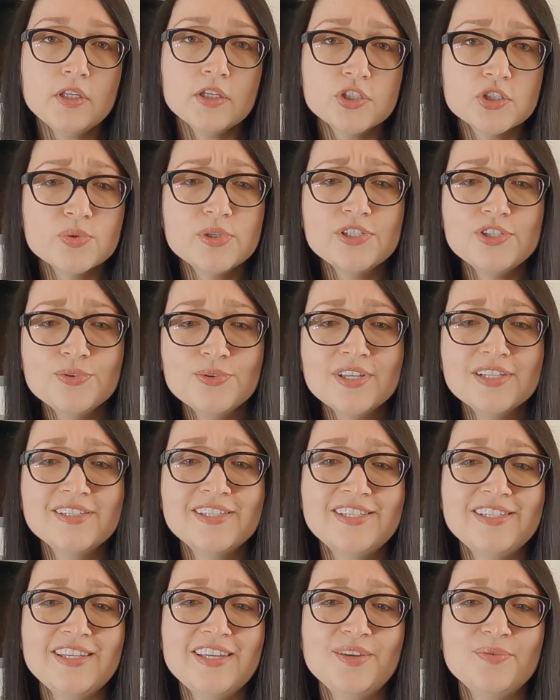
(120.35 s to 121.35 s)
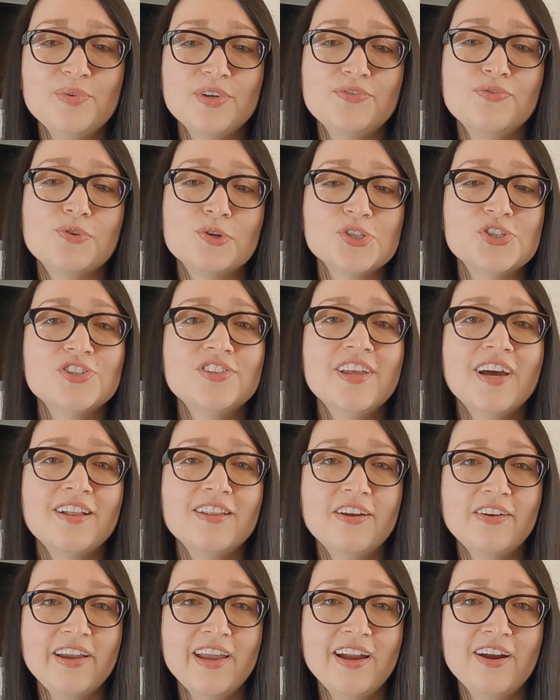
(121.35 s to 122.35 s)
So as you can see with
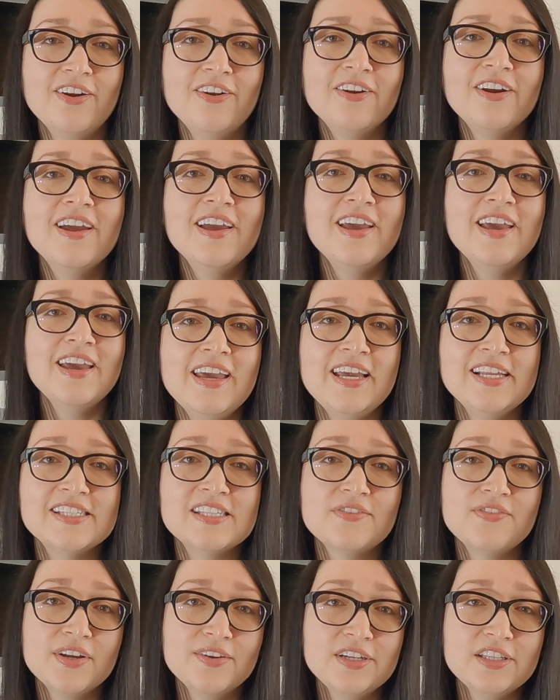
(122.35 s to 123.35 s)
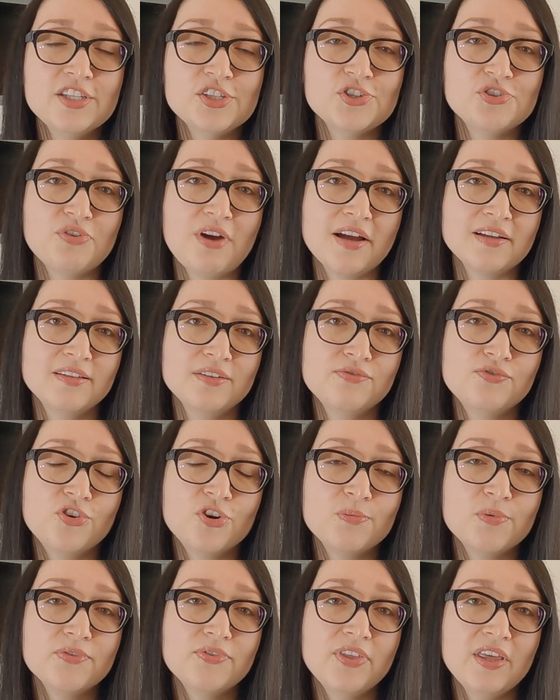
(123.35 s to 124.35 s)
Fortuneteller Error, it's a very destructive
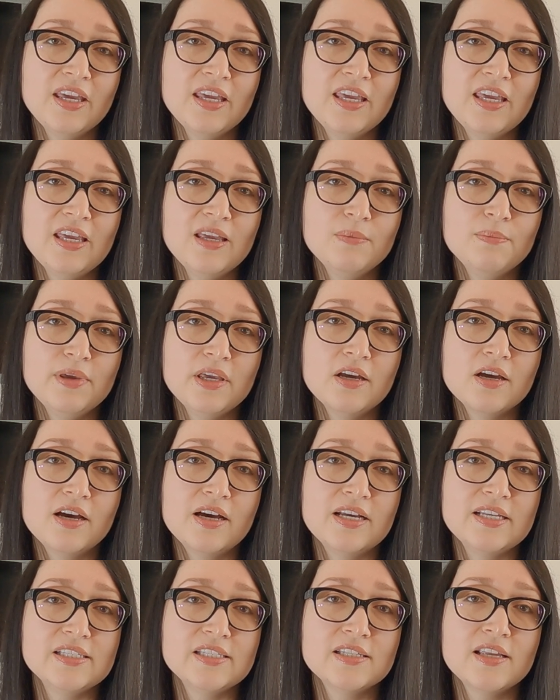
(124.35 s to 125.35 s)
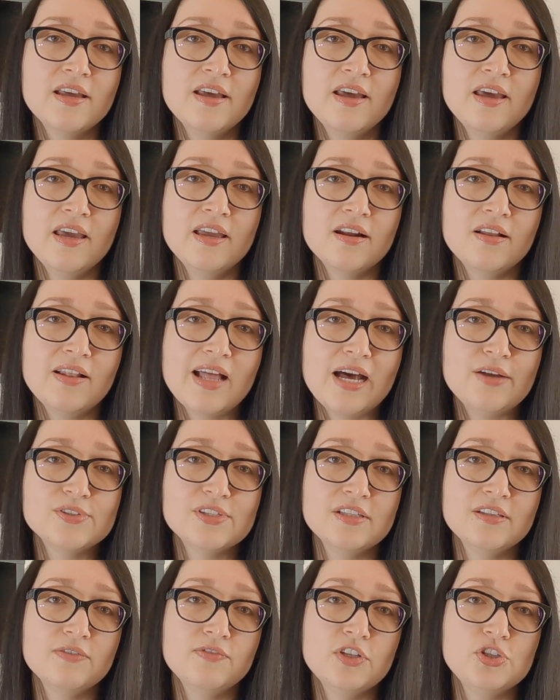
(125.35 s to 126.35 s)
form of thinking because it allows
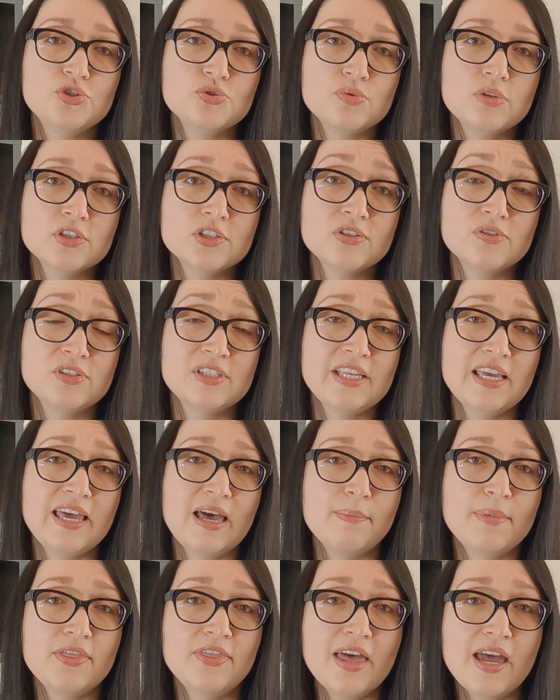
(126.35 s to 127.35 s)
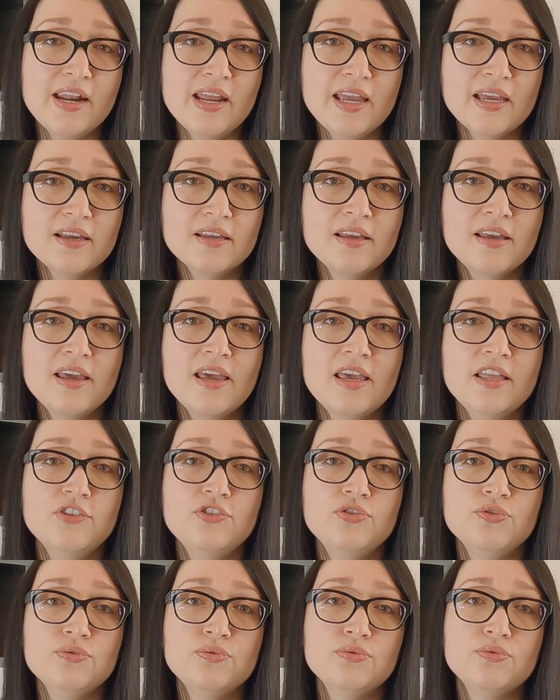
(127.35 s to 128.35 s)
individuals to stay apathetic,
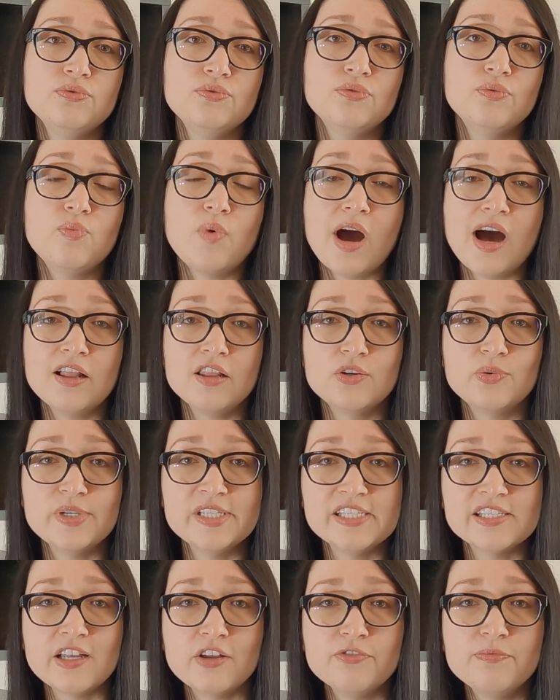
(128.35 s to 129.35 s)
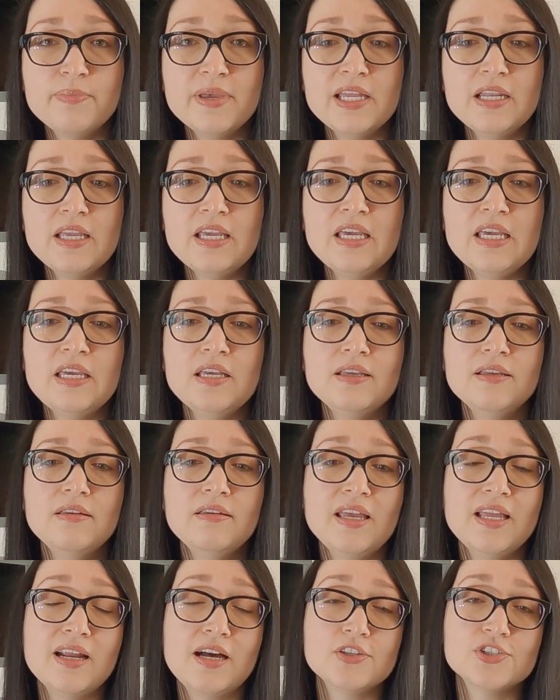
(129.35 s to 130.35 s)
to wallow in
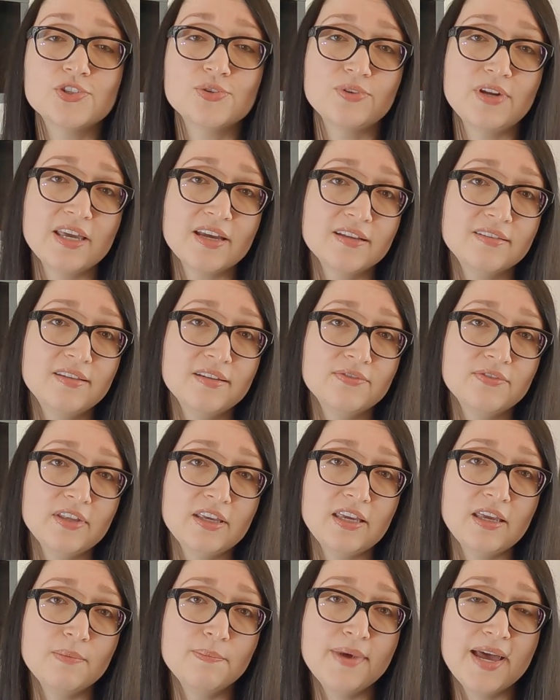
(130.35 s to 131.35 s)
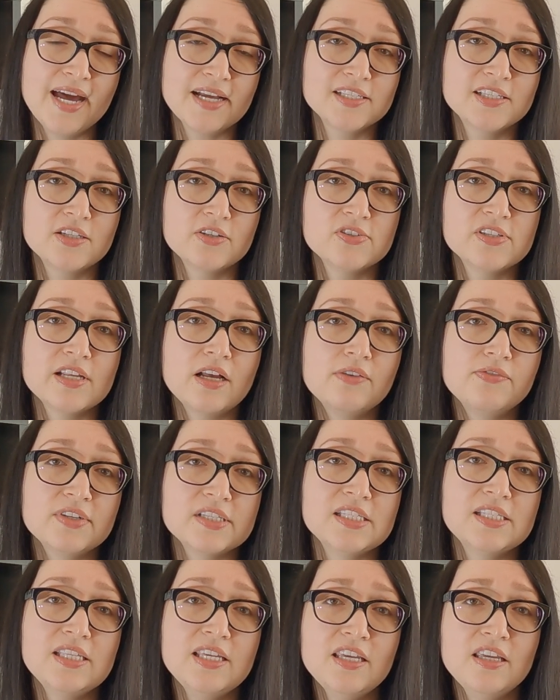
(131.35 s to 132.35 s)
self-pity. It also negatively impacts their
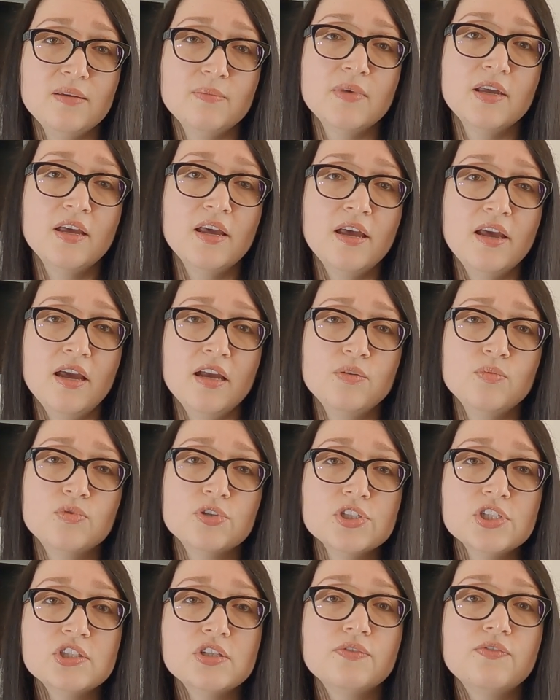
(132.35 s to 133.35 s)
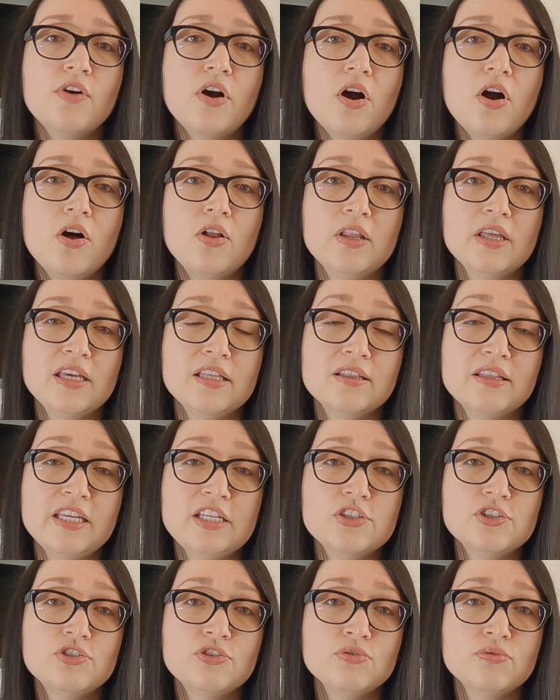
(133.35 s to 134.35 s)
self-esteem. And worst of all, it
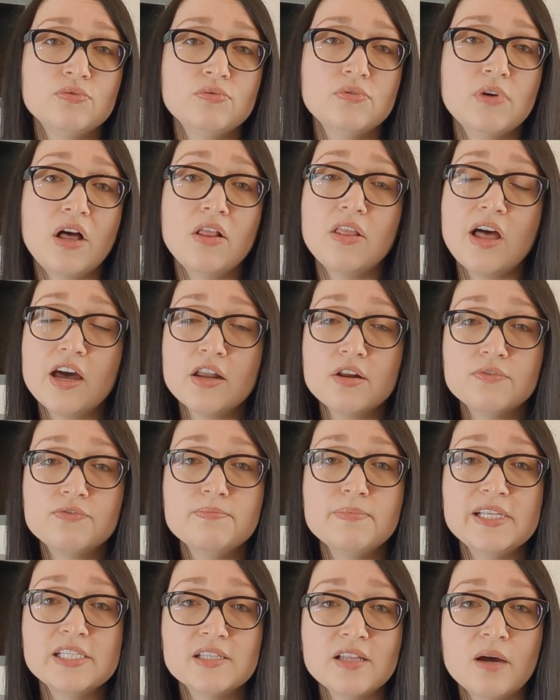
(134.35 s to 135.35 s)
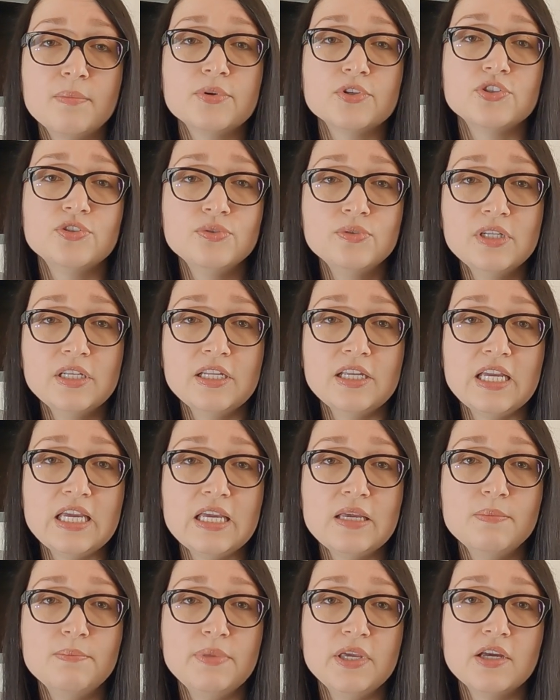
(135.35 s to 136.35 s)
leads to a lot of missed
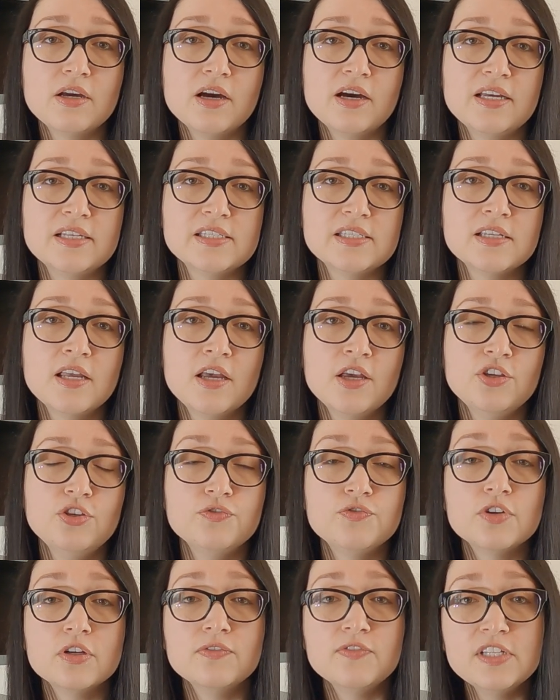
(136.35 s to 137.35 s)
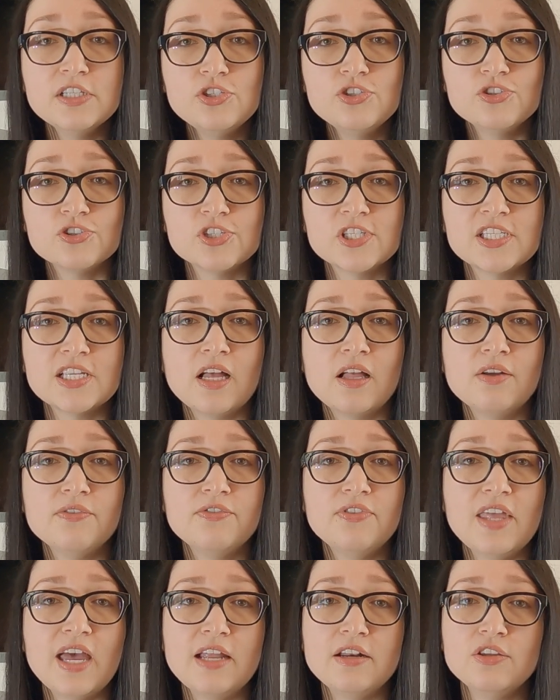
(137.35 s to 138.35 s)
opportunity because you've convinced
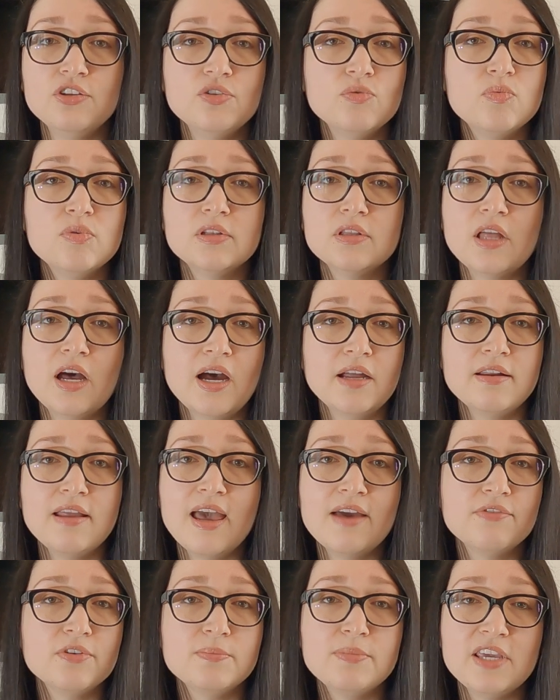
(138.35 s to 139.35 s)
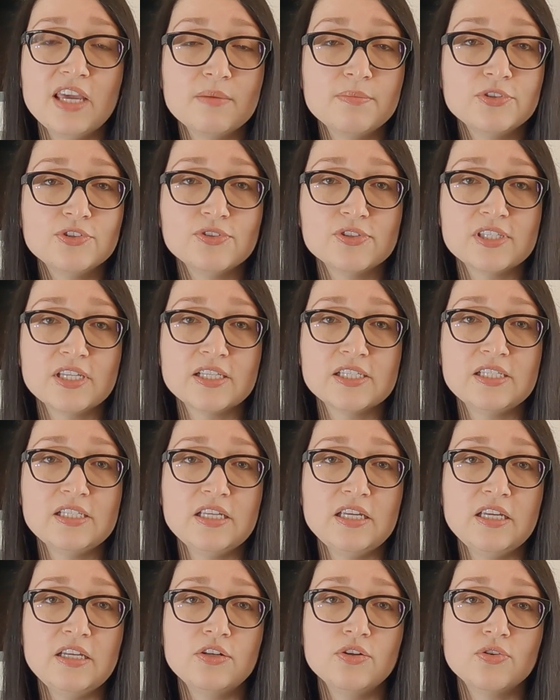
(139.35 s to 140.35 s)
yourself that you will not ever be able to
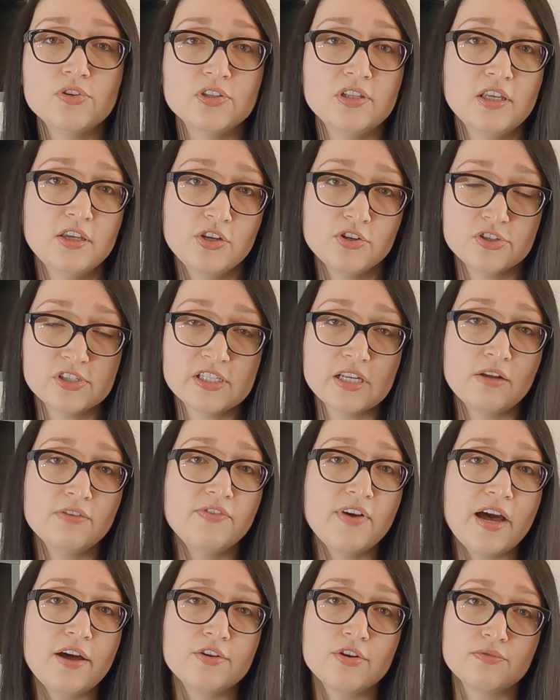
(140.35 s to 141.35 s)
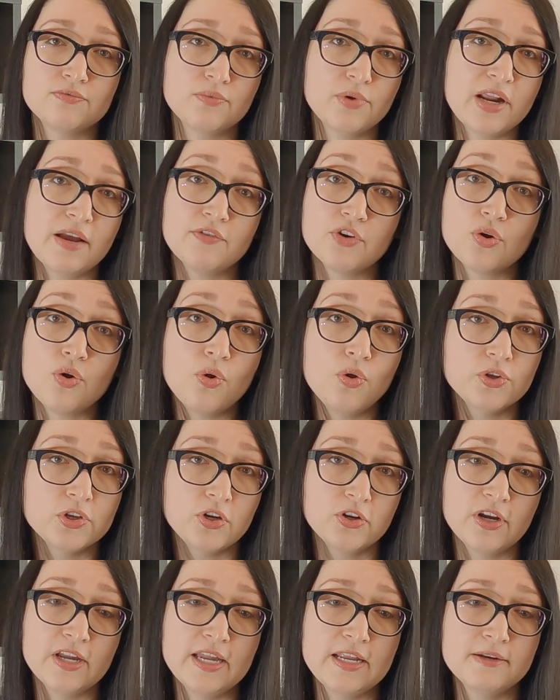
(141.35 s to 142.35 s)
succeed or dig yourself out of whatever hole
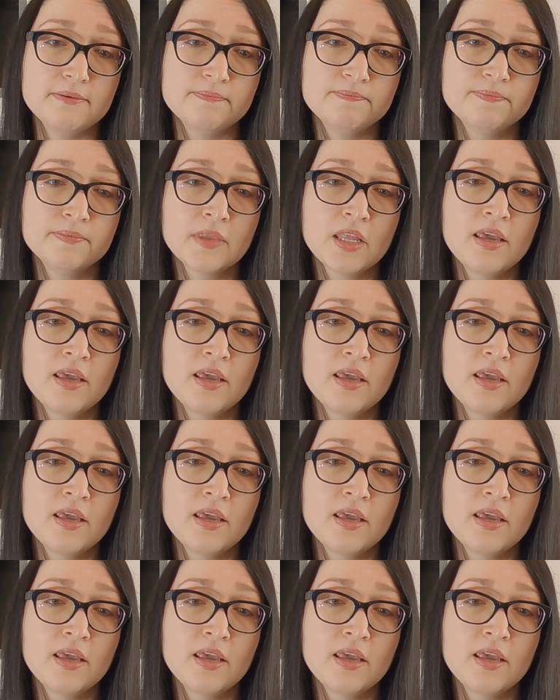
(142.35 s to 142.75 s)
you're in.